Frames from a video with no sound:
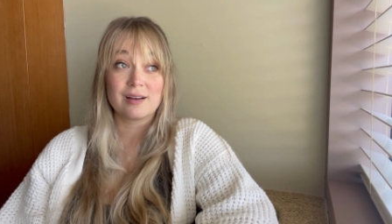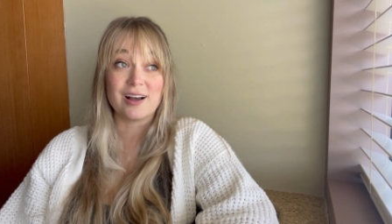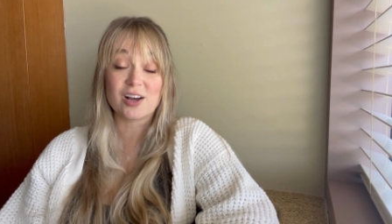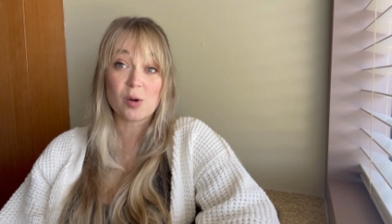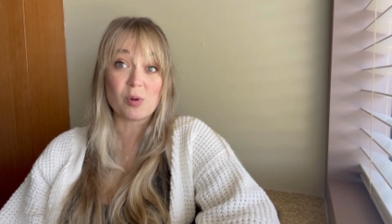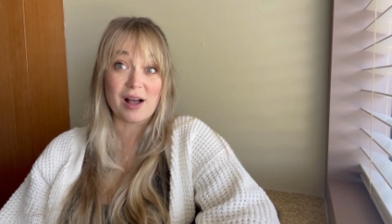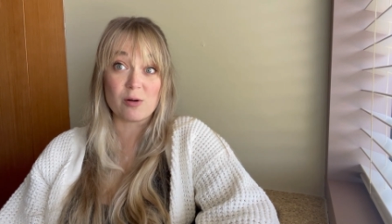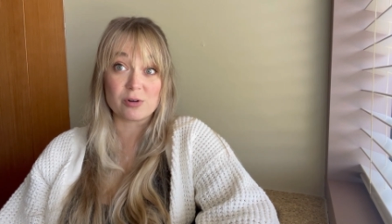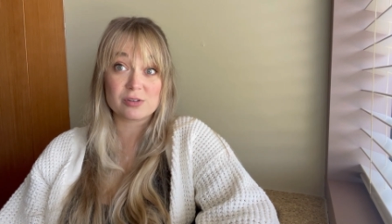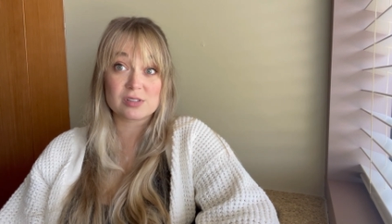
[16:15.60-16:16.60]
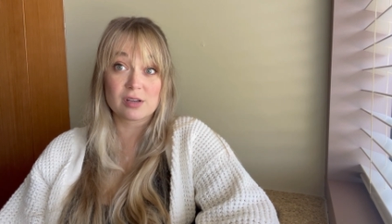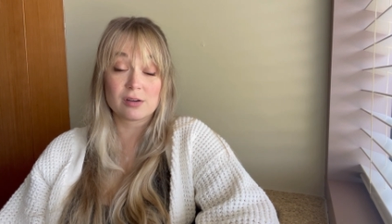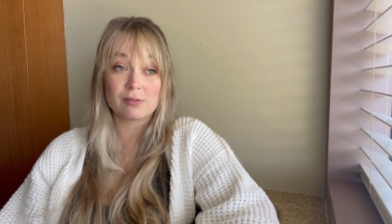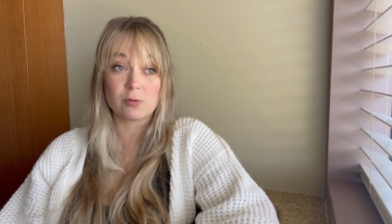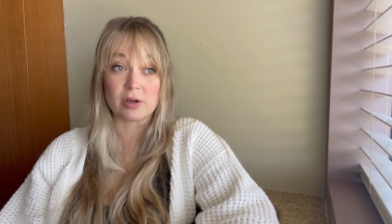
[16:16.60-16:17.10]
a couple hours
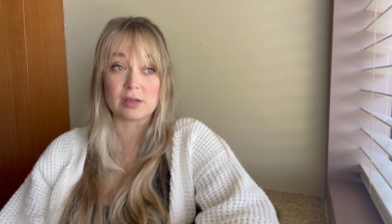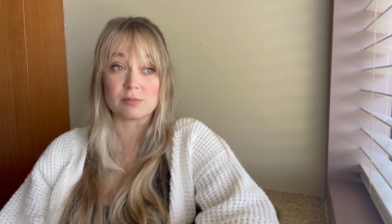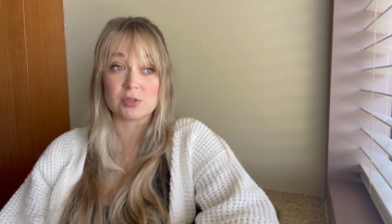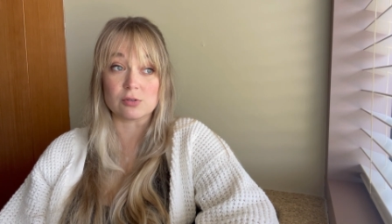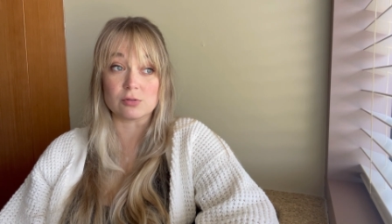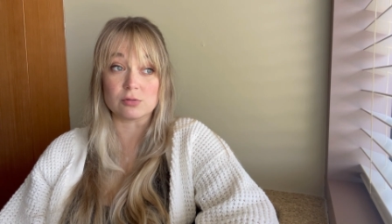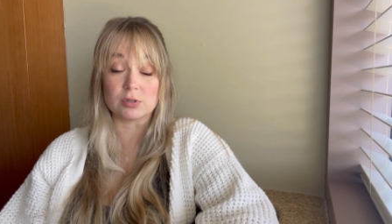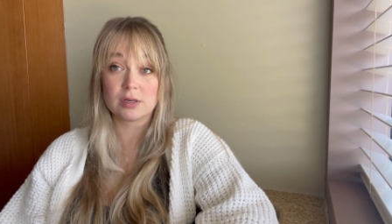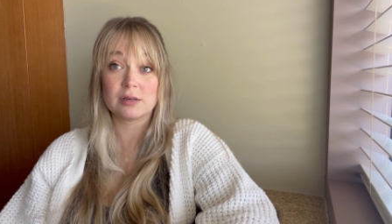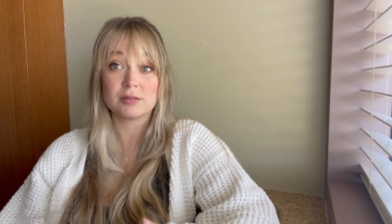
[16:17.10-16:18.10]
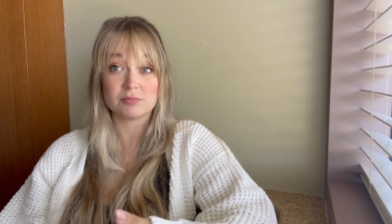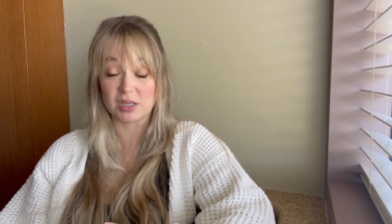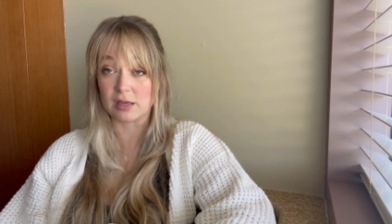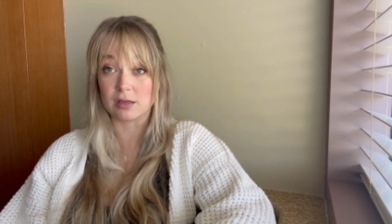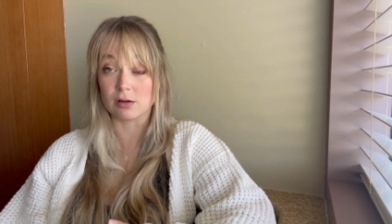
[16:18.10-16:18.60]
for him to
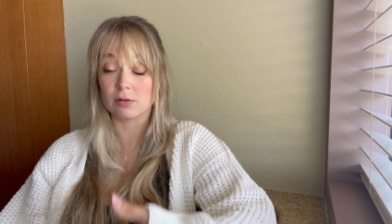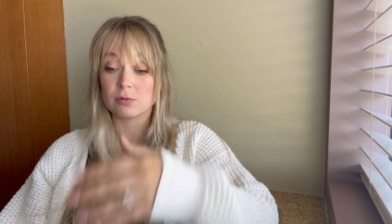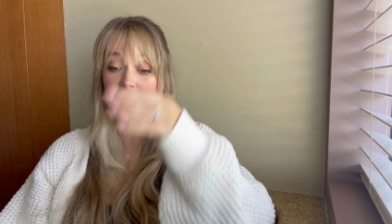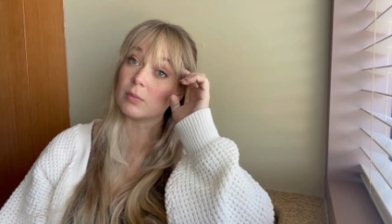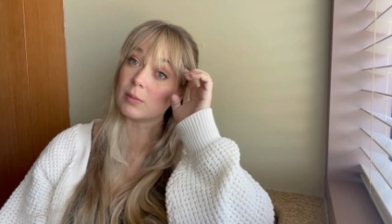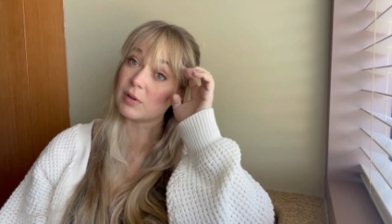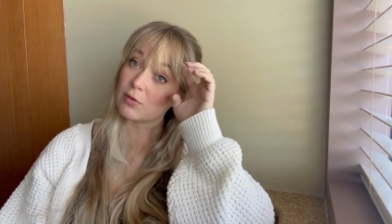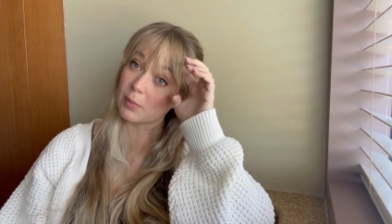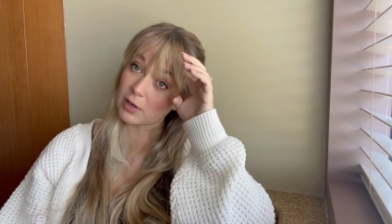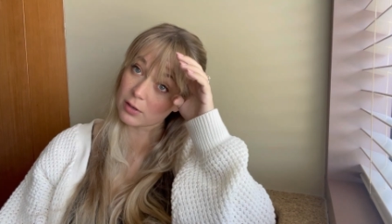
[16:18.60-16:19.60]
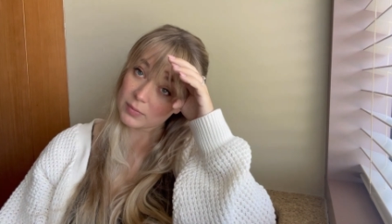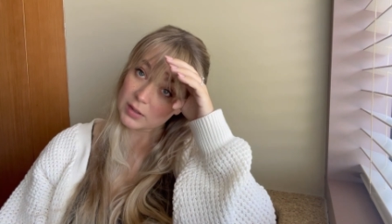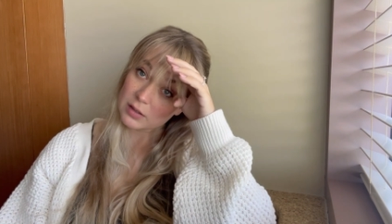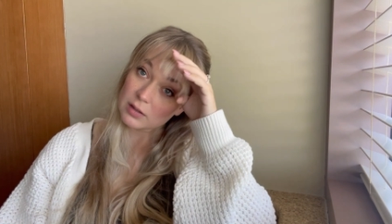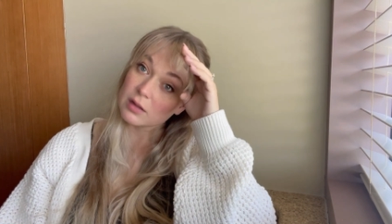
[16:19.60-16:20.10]
get here, which made me feel better.
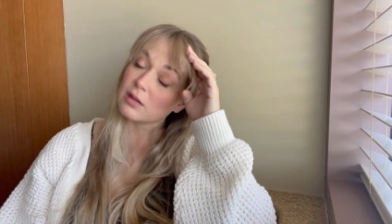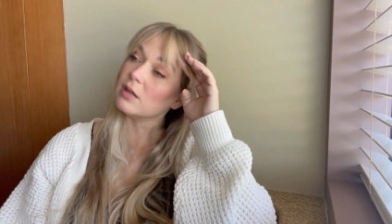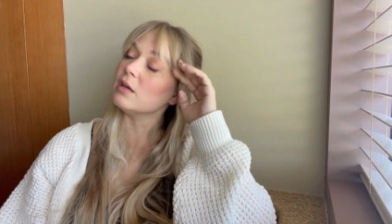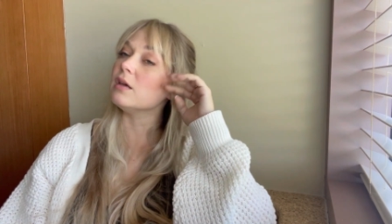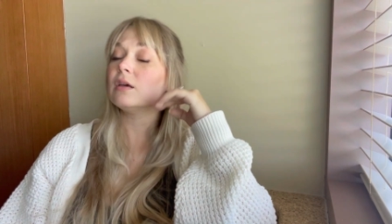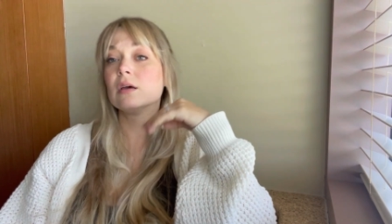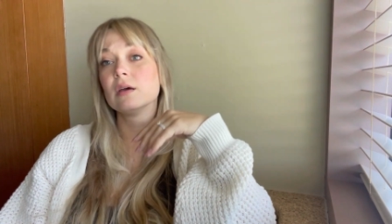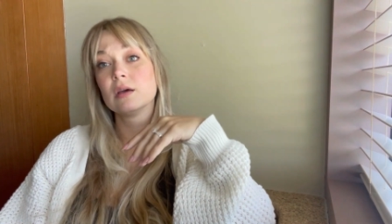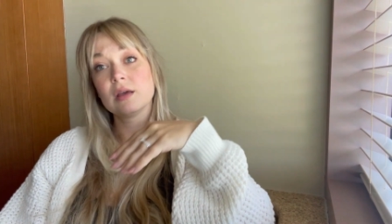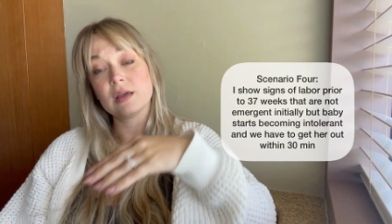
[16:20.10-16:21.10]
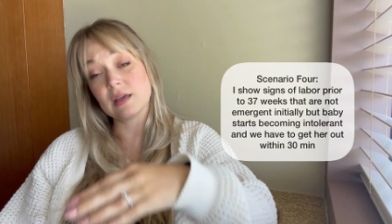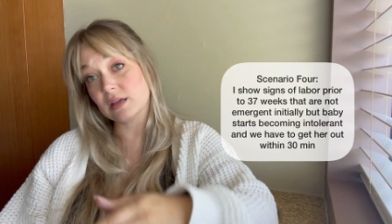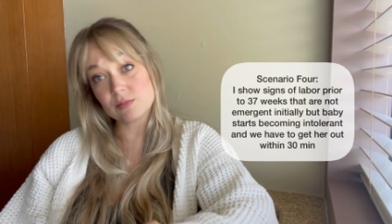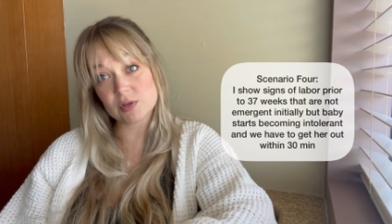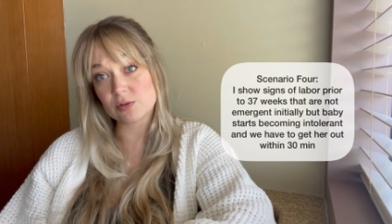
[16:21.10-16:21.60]
The
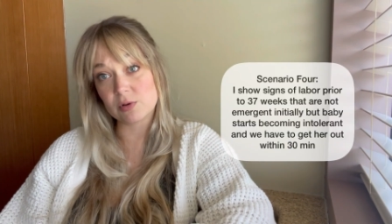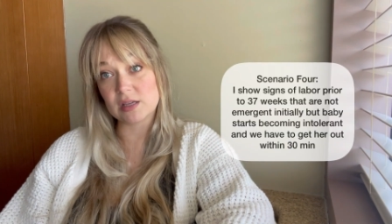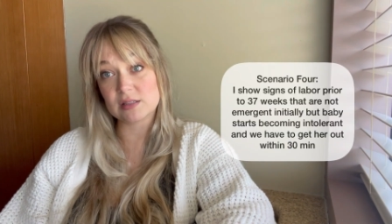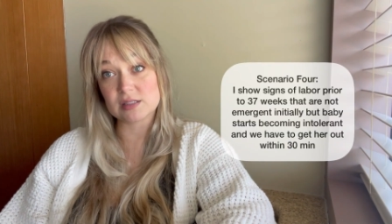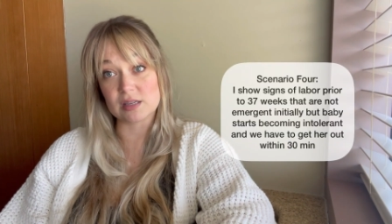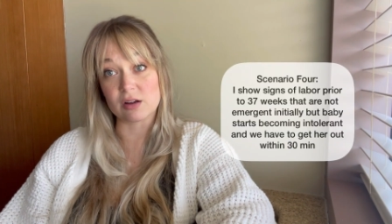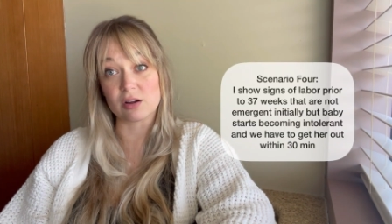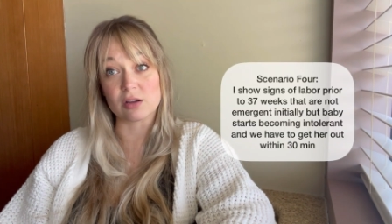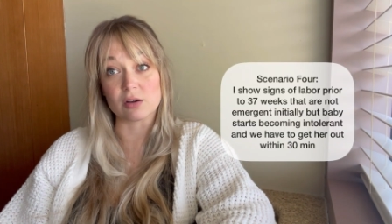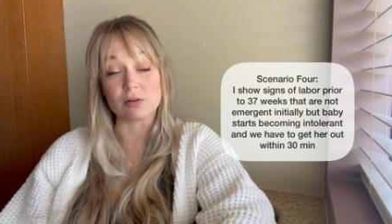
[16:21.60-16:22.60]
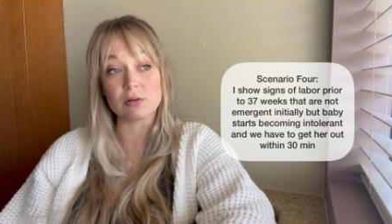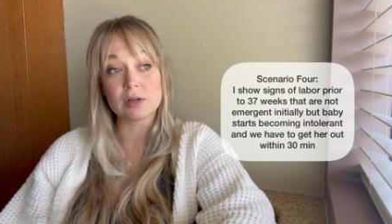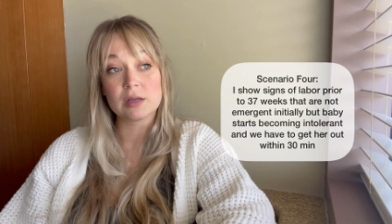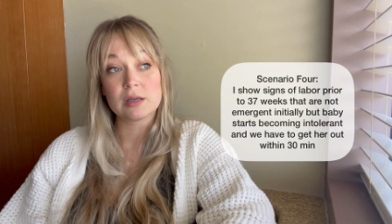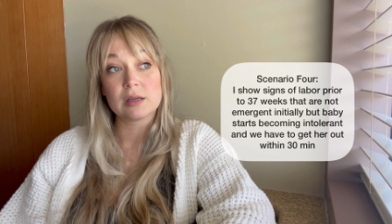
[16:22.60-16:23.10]
in-between scenario
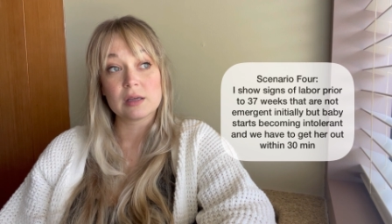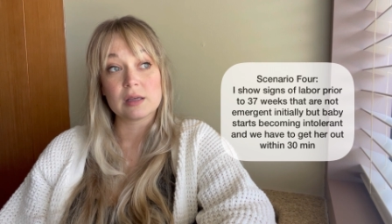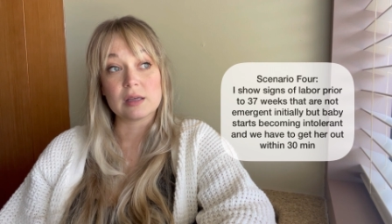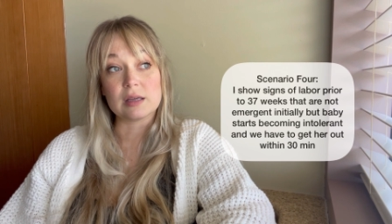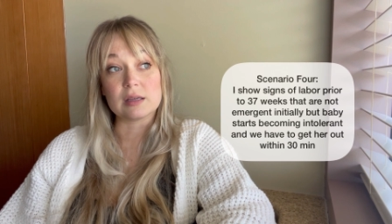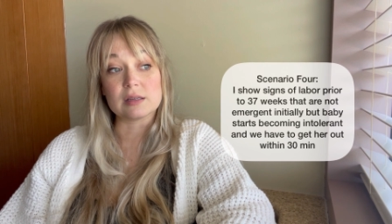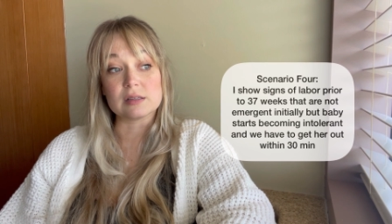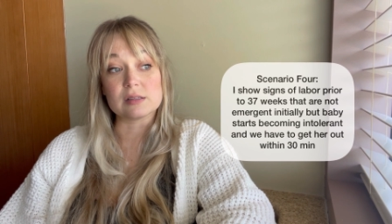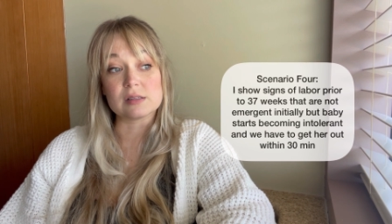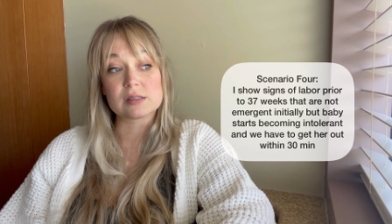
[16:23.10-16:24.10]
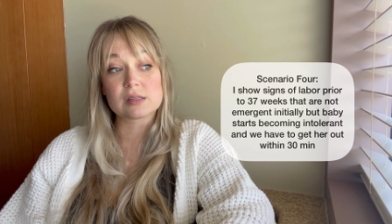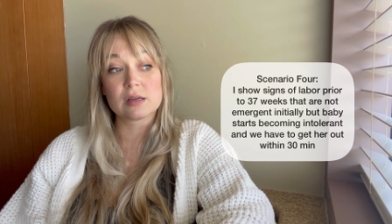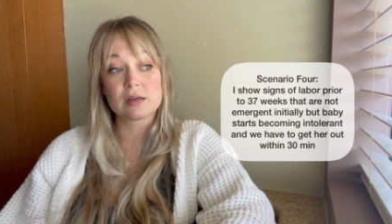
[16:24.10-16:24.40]
is